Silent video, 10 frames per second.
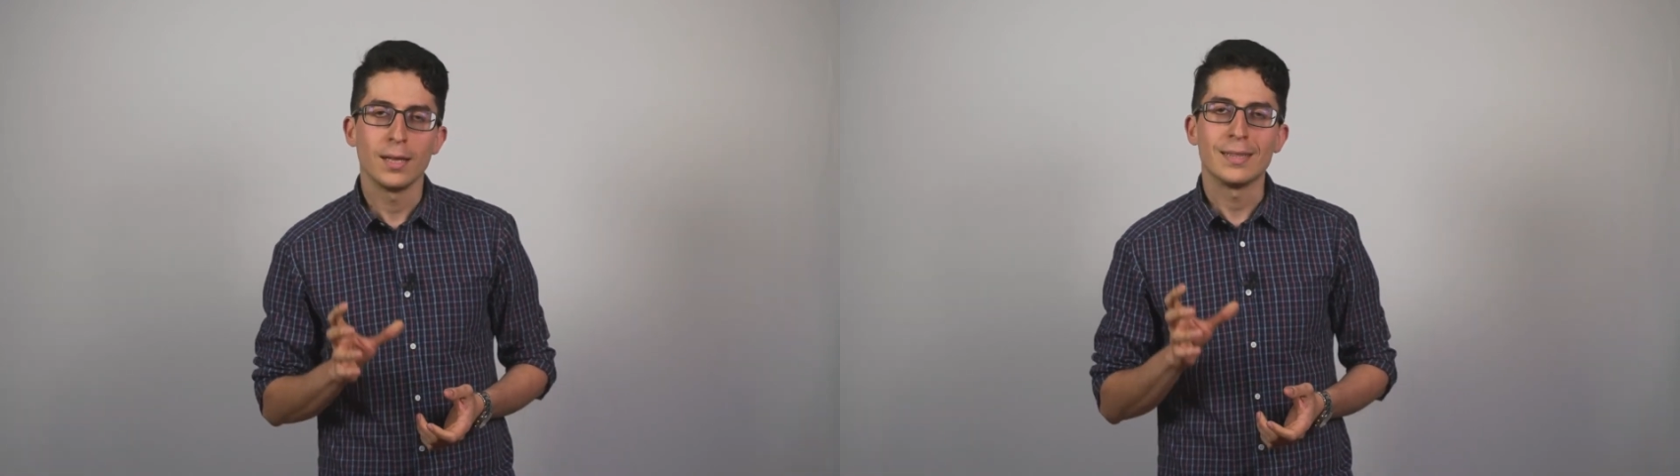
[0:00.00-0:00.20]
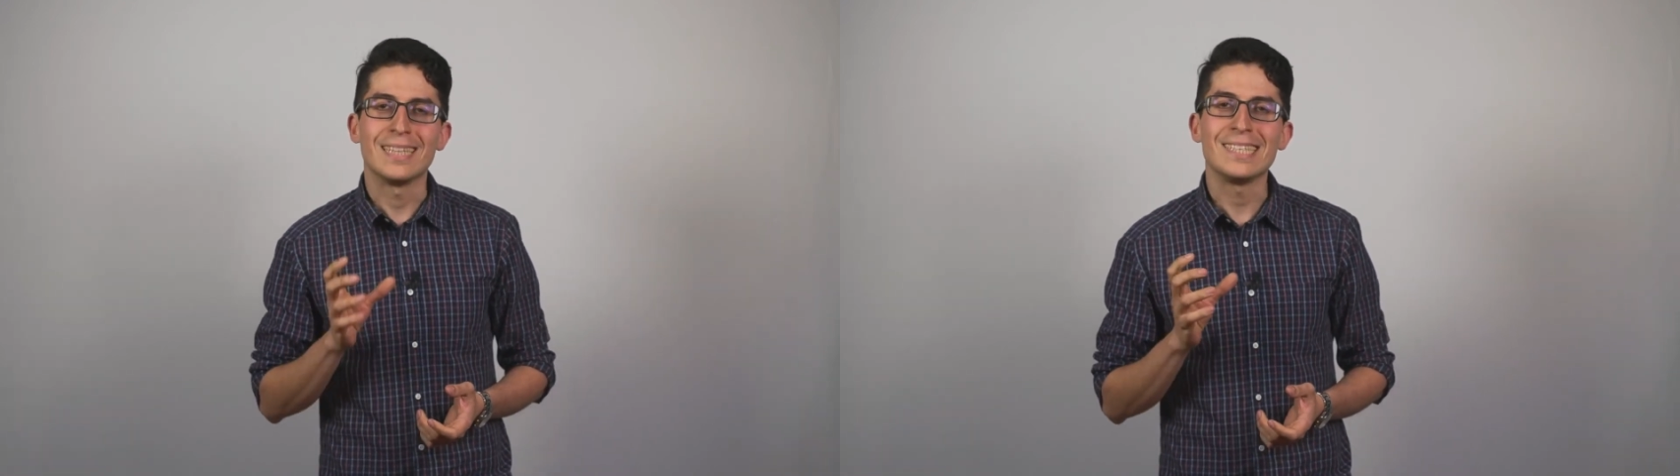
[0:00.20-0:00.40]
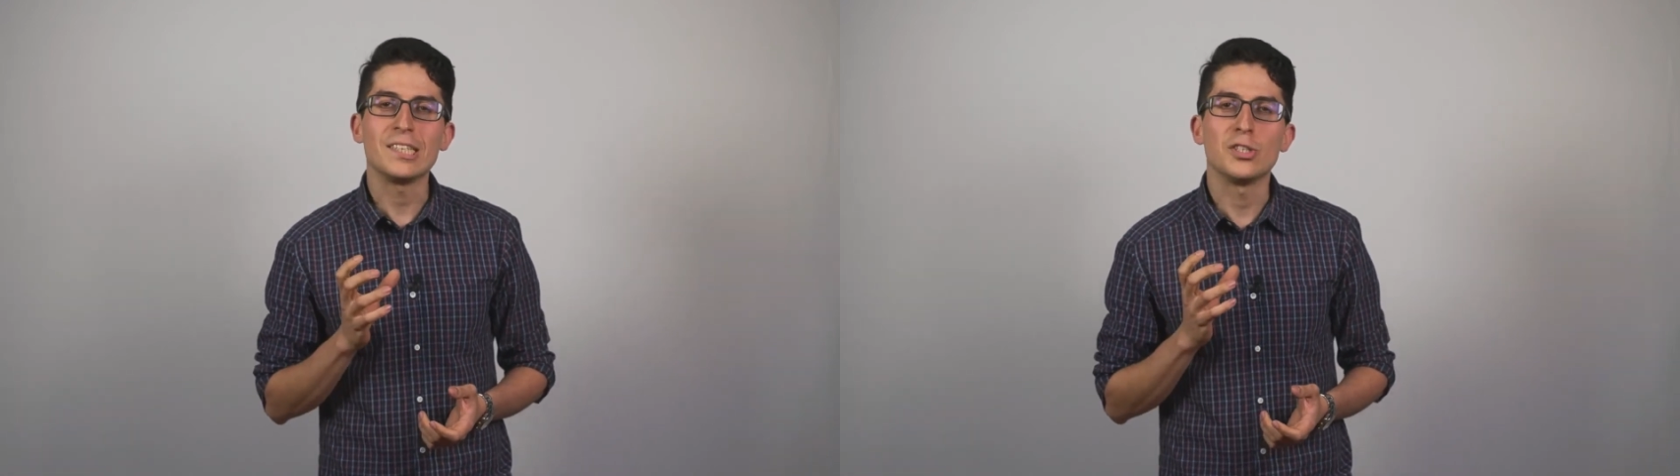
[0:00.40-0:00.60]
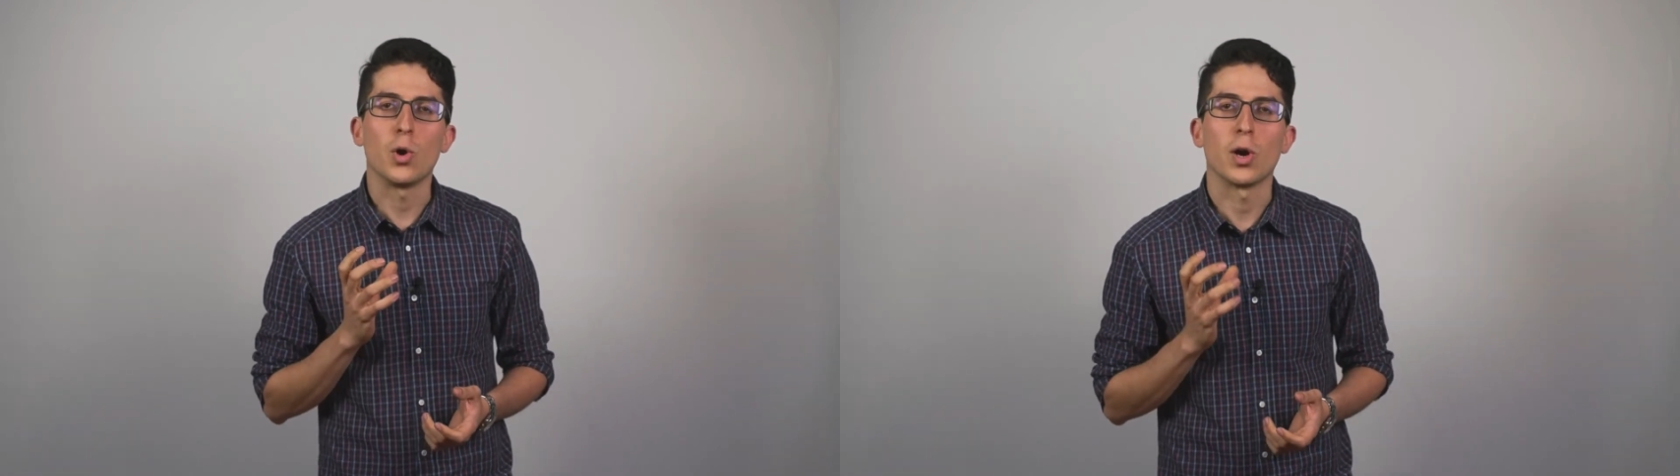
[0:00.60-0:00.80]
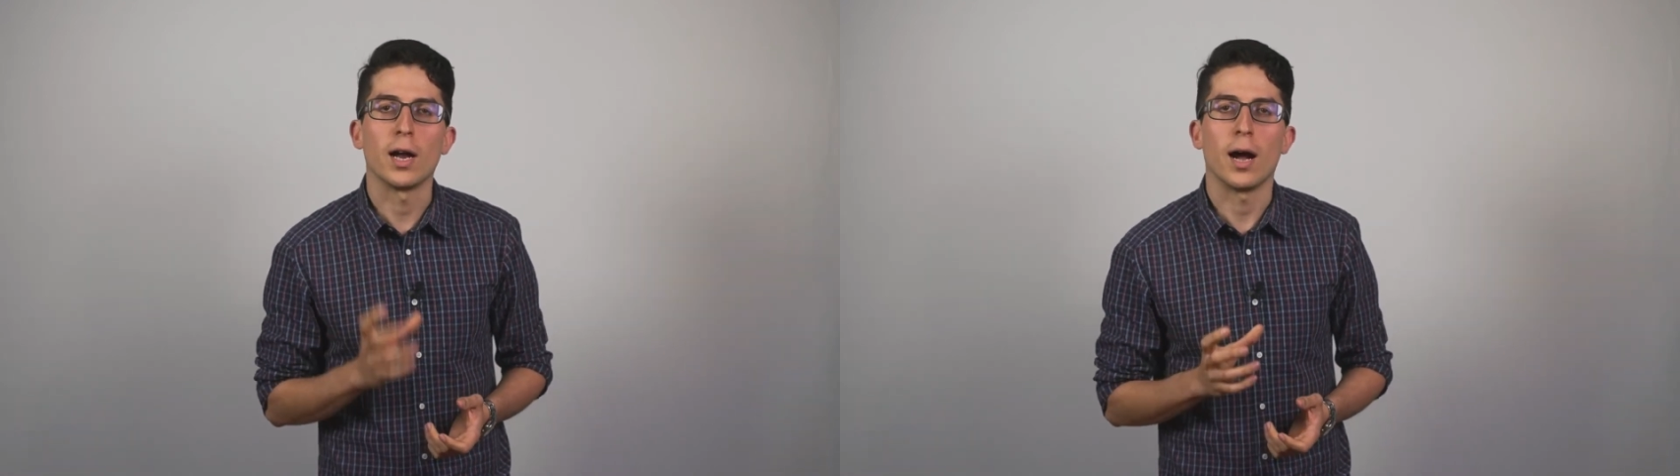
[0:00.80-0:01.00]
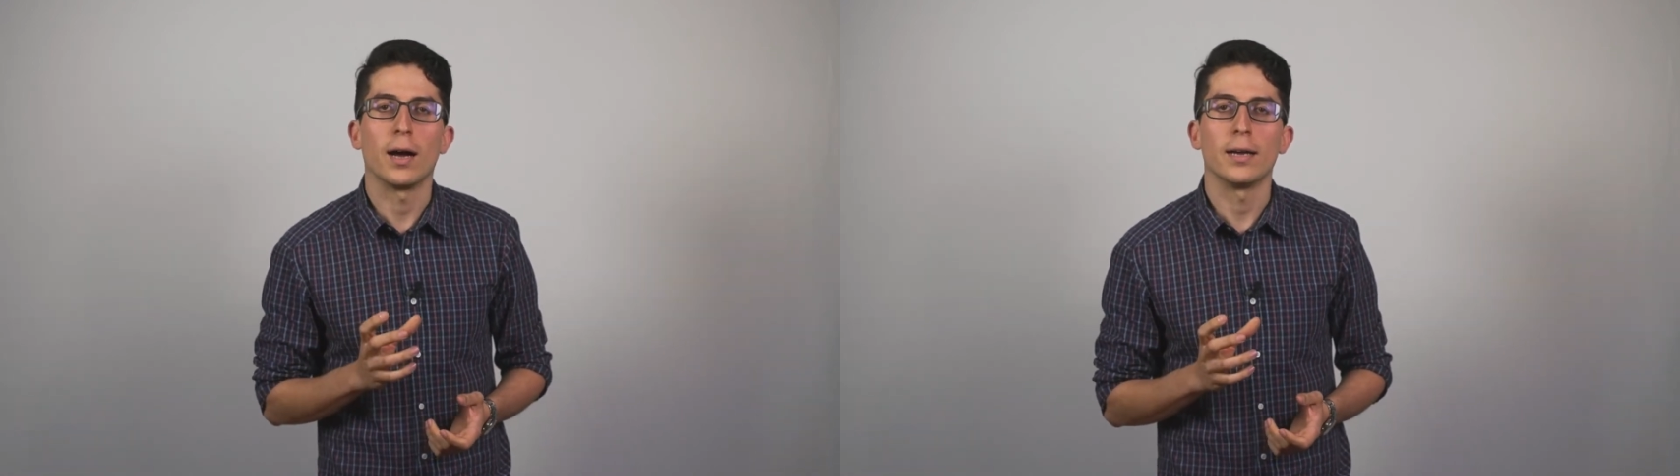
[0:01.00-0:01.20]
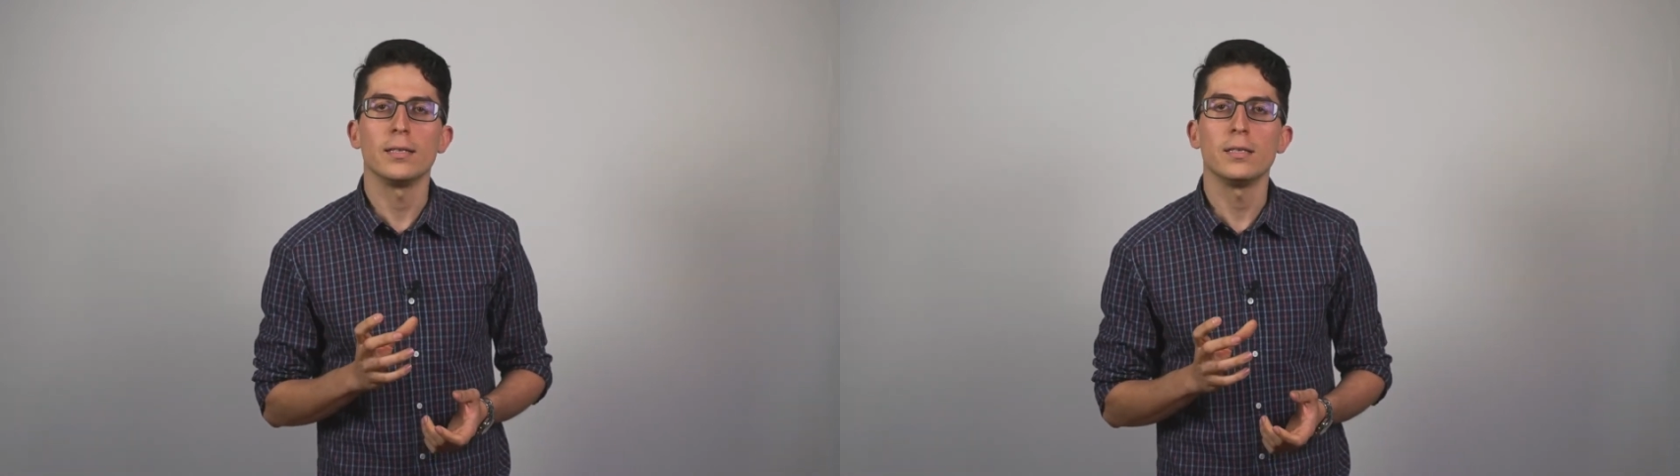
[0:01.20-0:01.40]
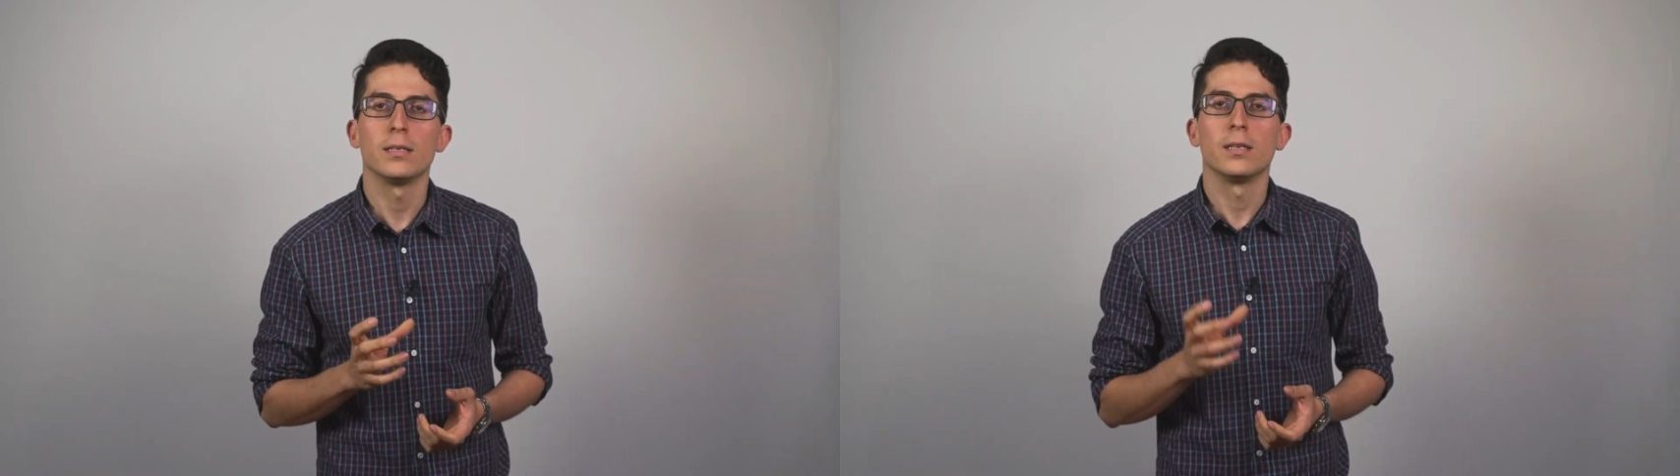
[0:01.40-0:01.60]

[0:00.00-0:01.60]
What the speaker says: This is your guide